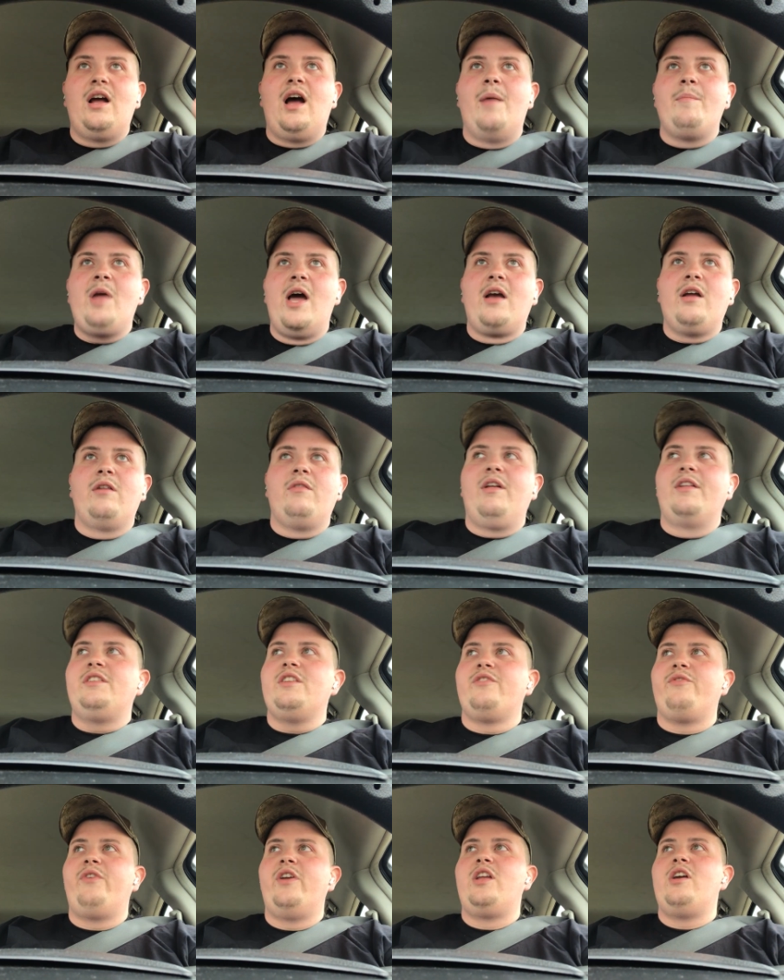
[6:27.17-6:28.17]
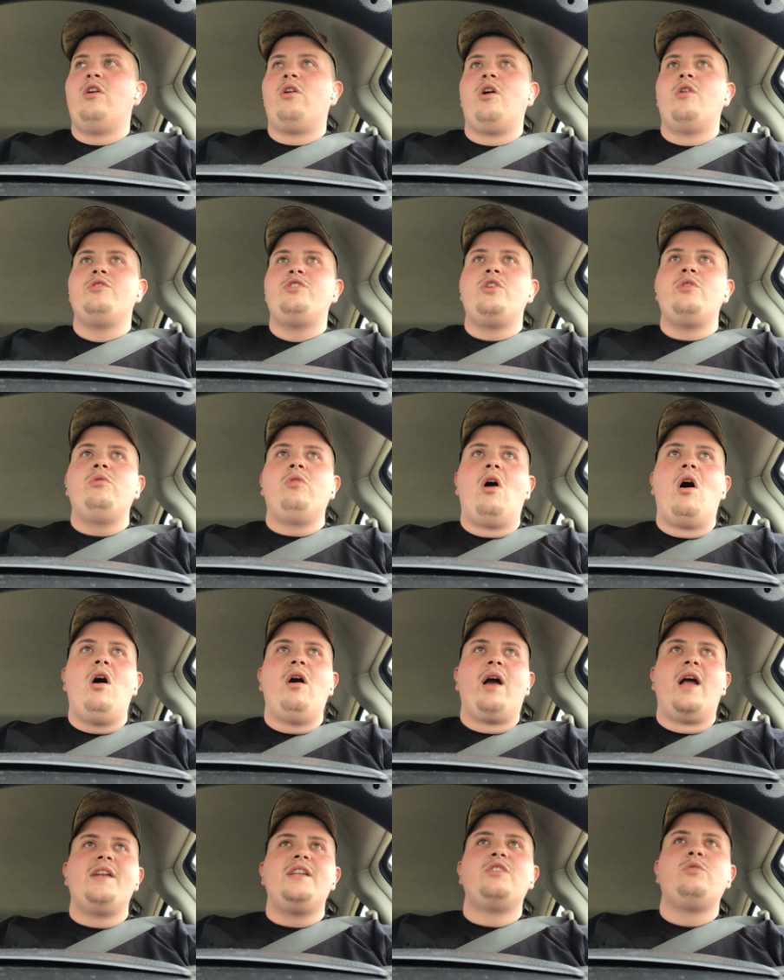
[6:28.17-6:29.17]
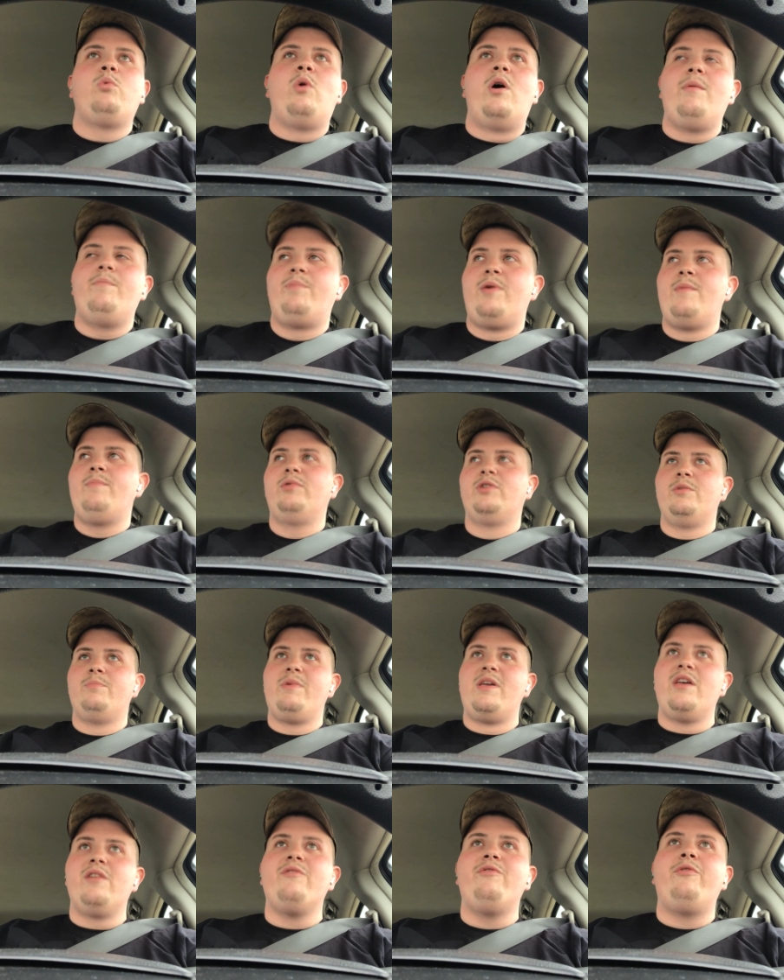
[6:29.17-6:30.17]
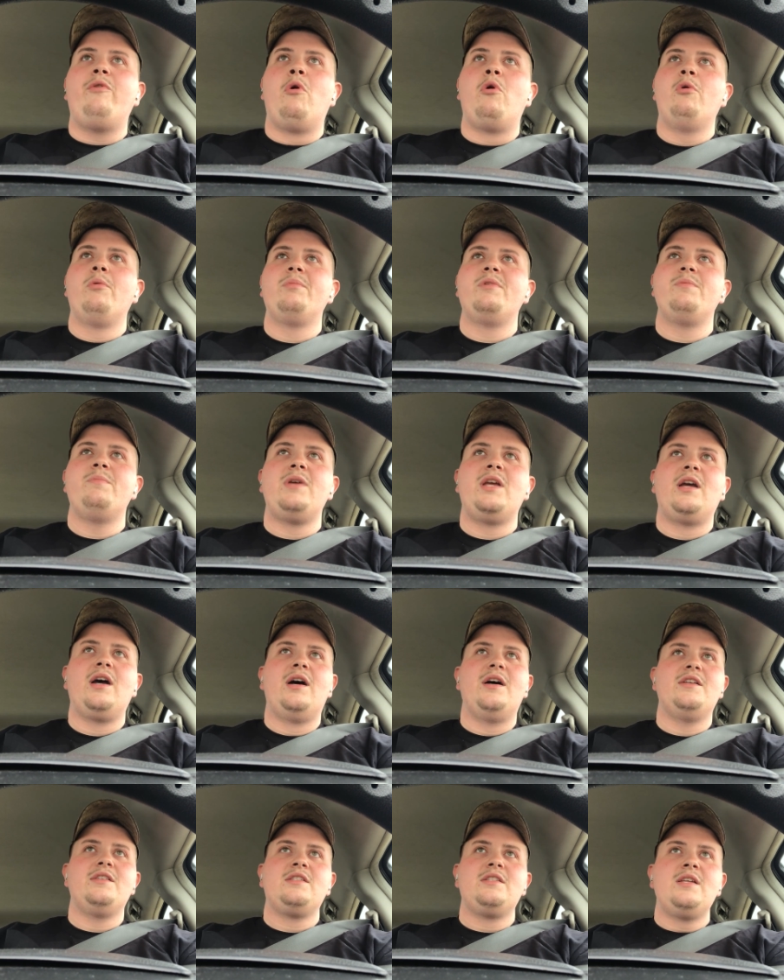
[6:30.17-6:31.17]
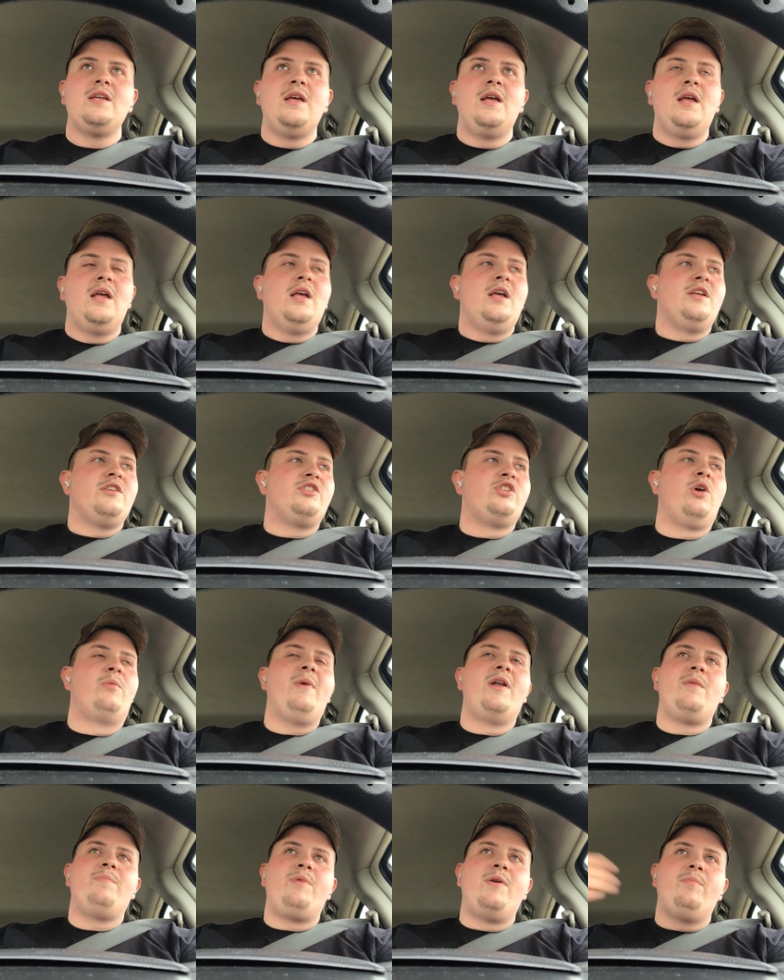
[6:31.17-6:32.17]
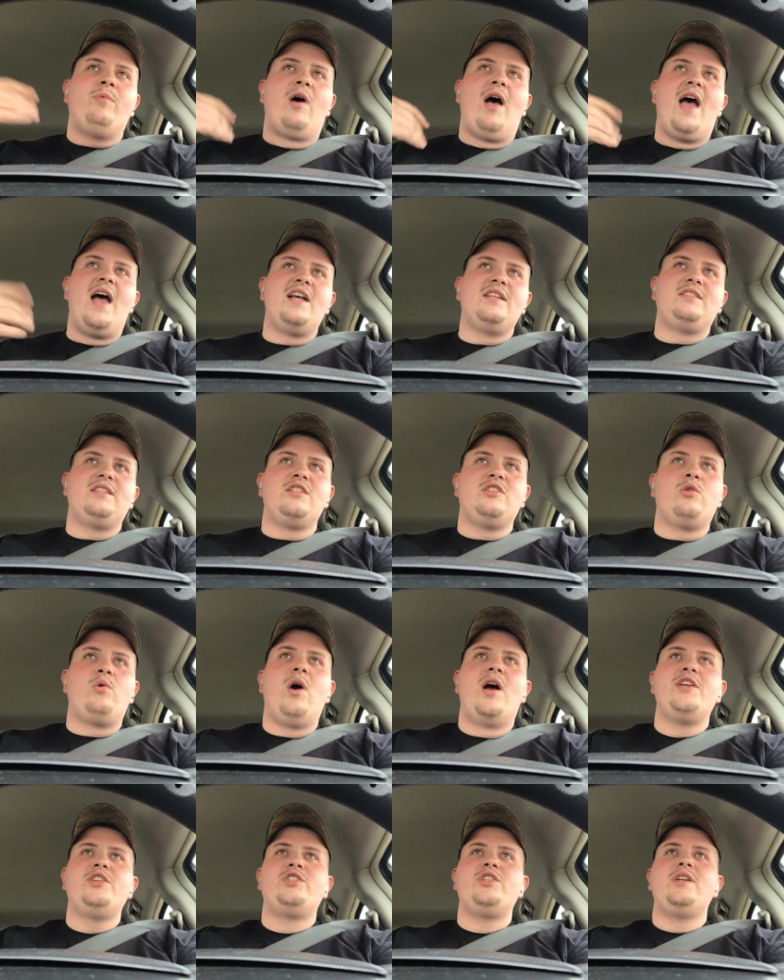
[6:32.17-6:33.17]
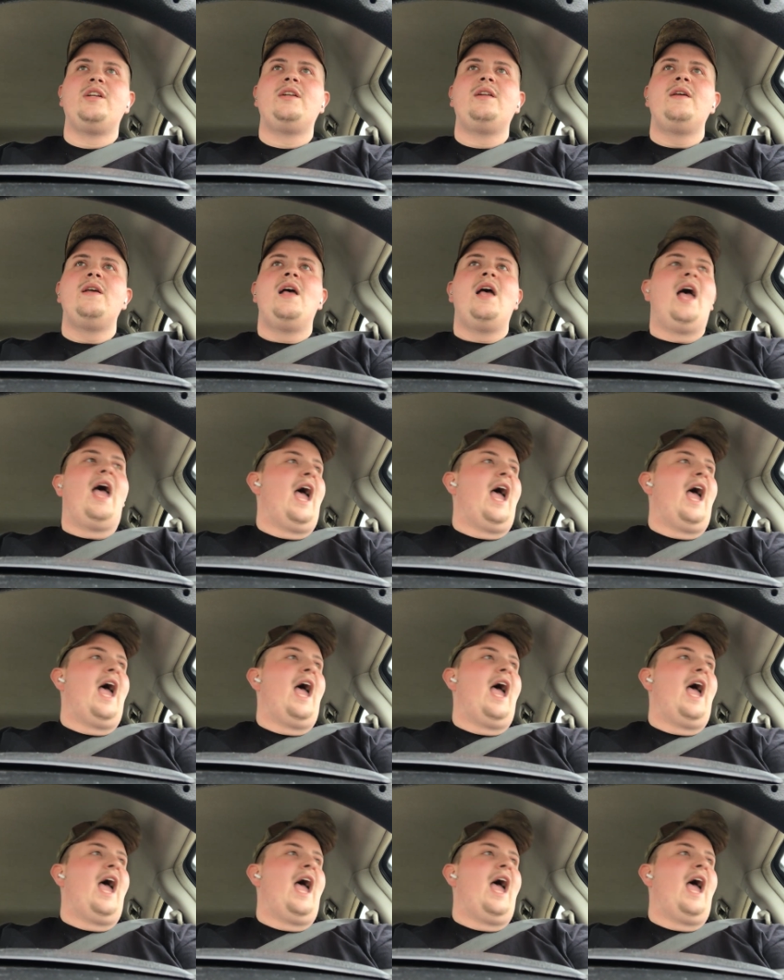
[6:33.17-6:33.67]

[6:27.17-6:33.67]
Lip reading: I'm not going to let this video go too long. I just want people to be informed because so many people ask this question.